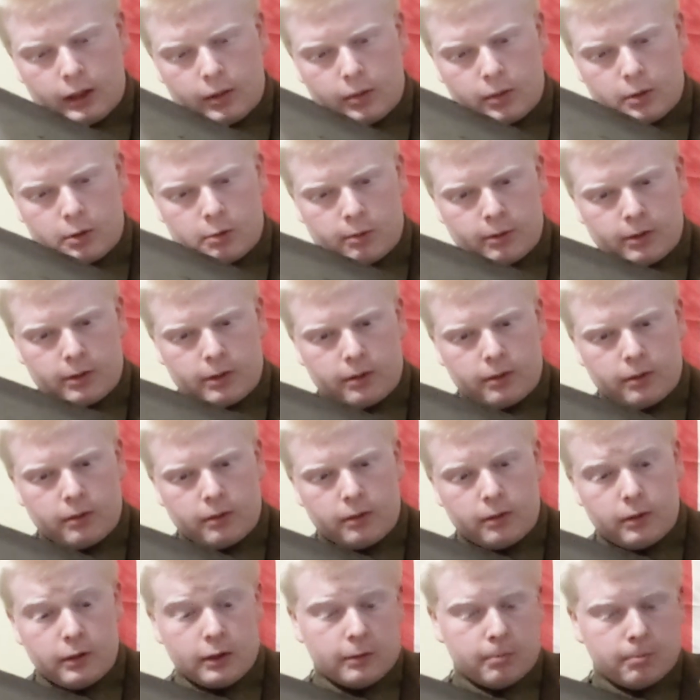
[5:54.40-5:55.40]
which
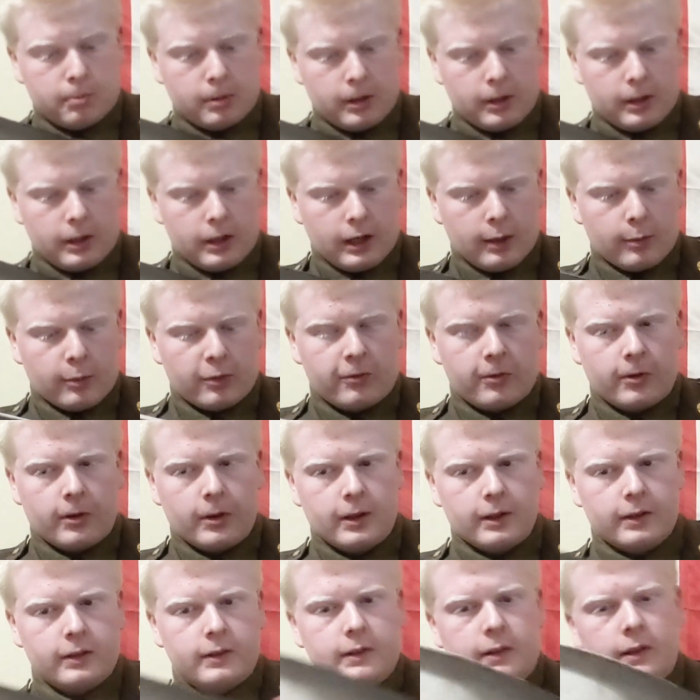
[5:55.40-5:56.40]
is pretty common for
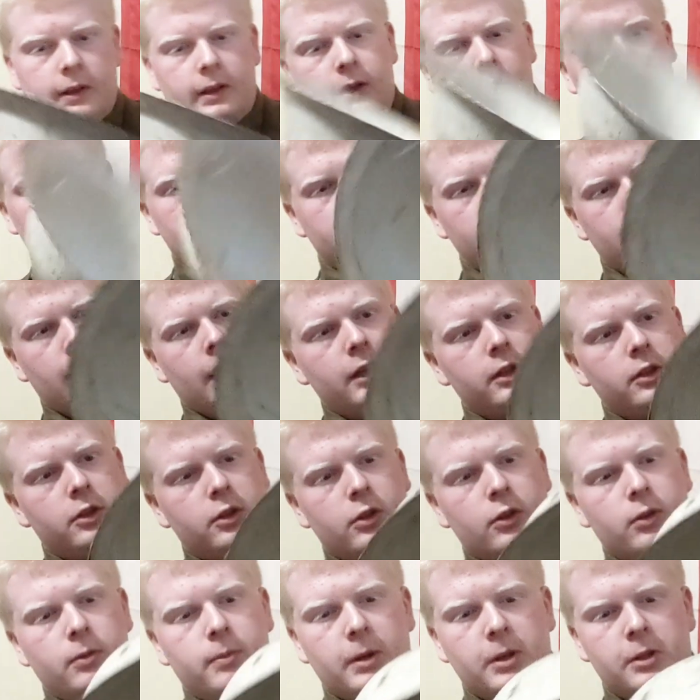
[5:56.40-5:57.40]
this. Not
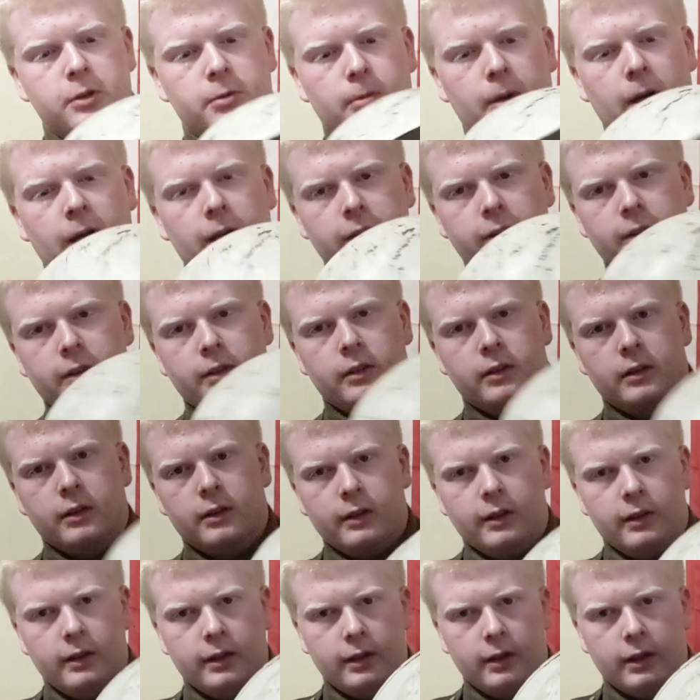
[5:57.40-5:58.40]
too much rust,
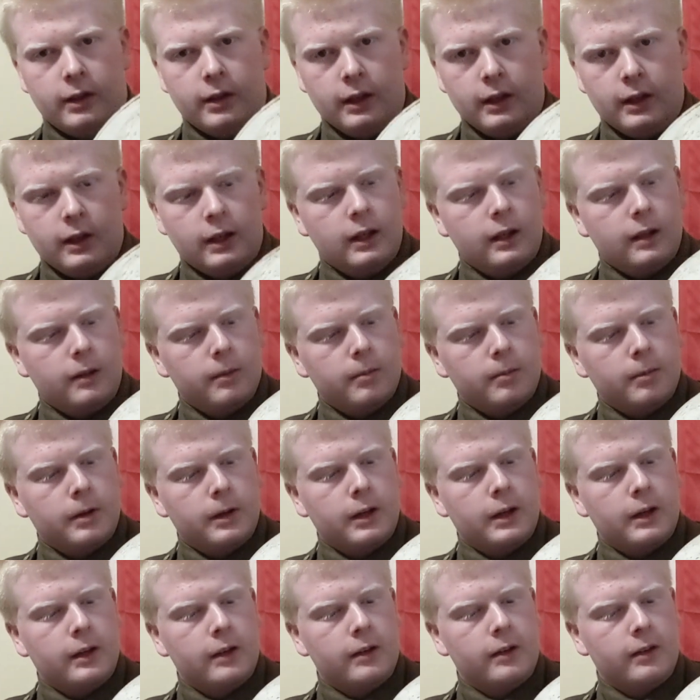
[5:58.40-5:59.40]

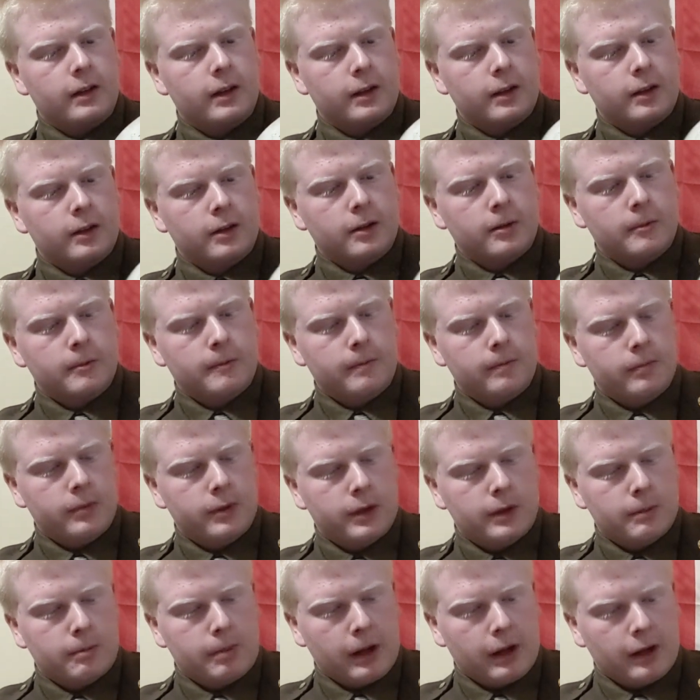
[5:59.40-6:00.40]
but it is a little.
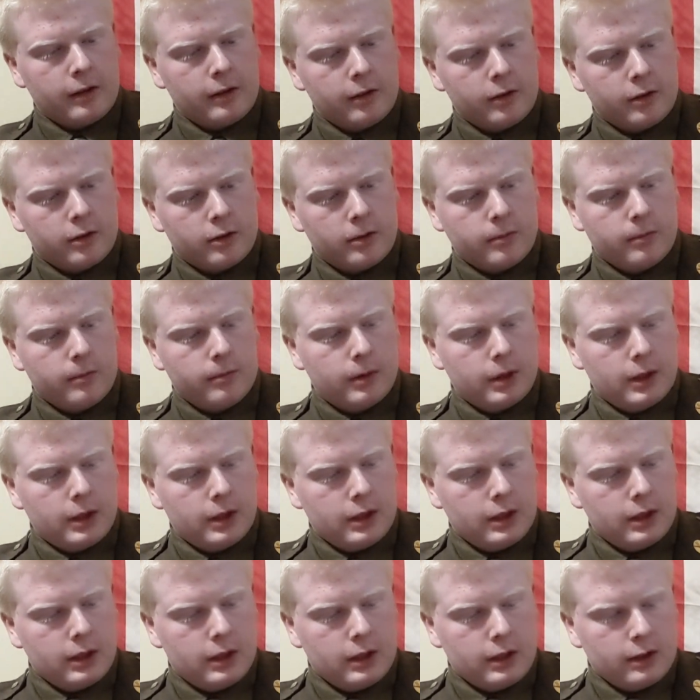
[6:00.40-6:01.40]
The paint's all
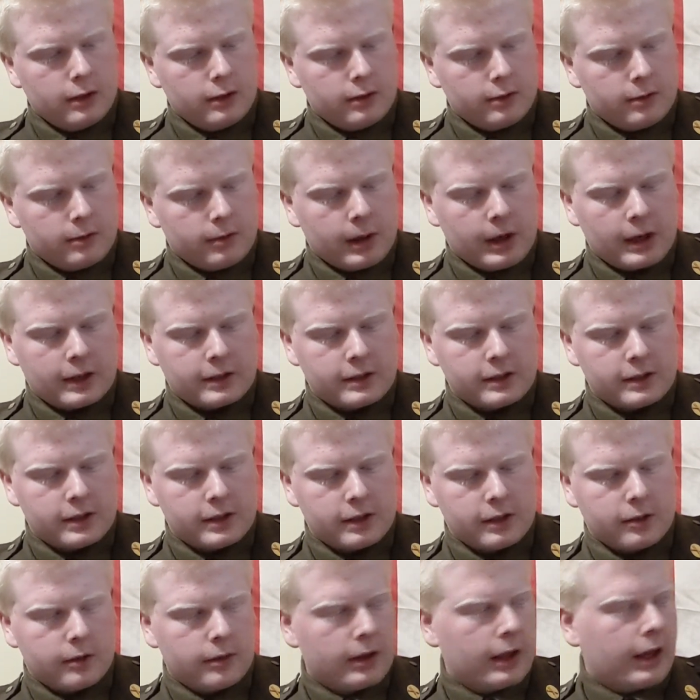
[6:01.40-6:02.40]
scratched
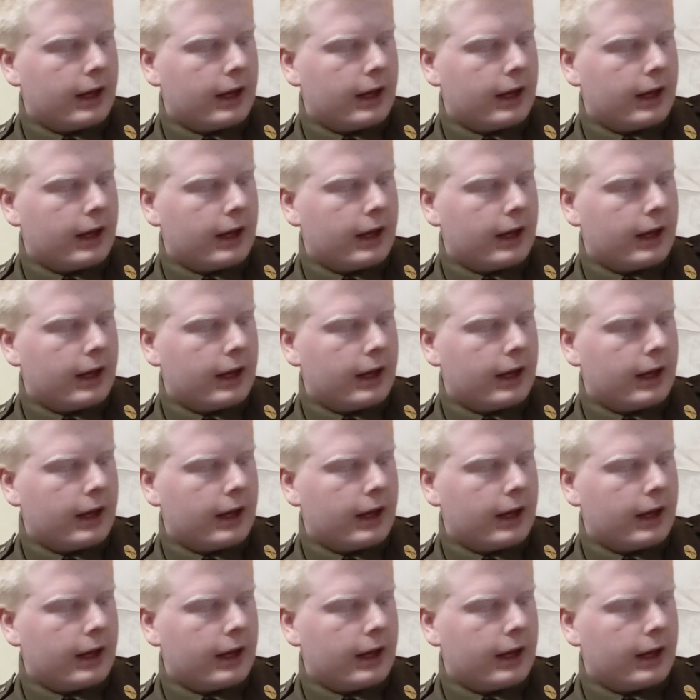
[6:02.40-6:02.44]
and all